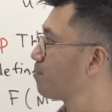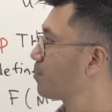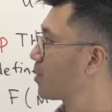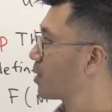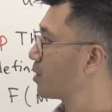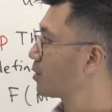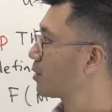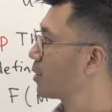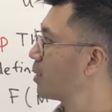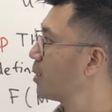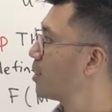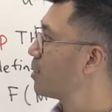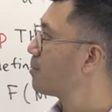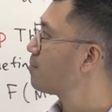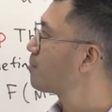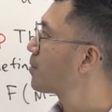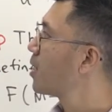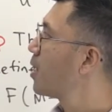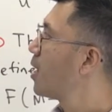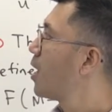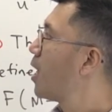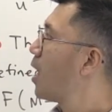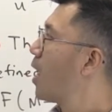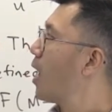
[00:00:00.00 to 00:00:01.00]
Okay,
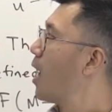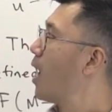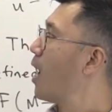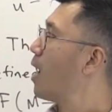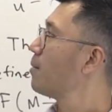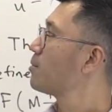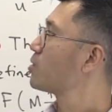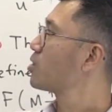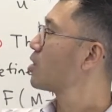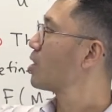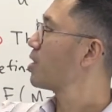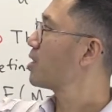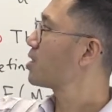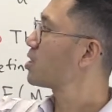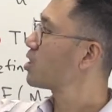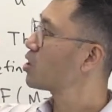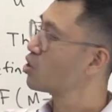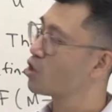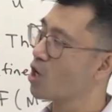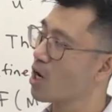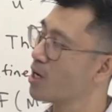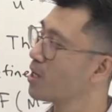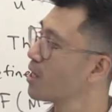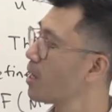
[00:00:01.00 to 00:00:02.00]
so this is
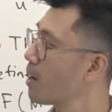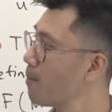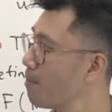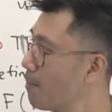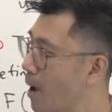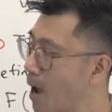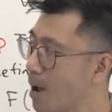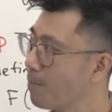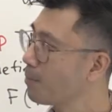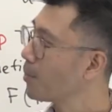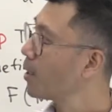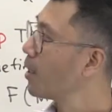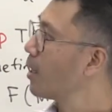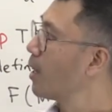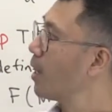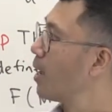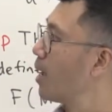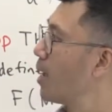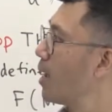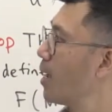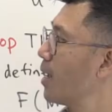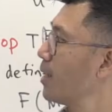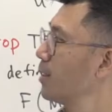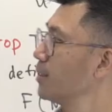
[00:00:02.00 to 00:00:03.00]
certainly a map,
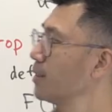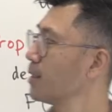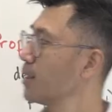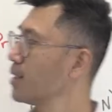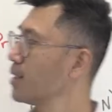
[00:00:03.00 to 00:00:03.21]
and